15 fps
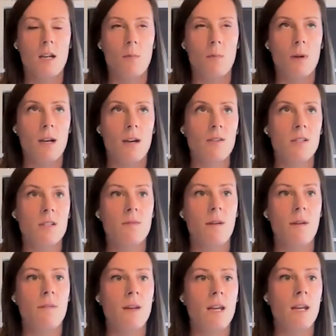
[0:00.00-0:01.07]
you know, when I was
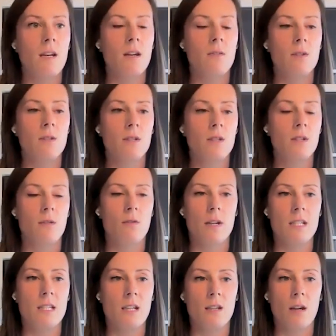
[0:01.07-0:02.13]
15, I was, you know,
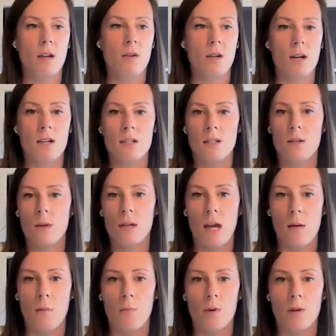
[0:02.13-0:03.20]
racing in go-karts that were
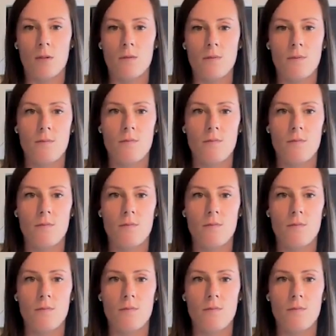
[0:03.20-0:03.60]
capable of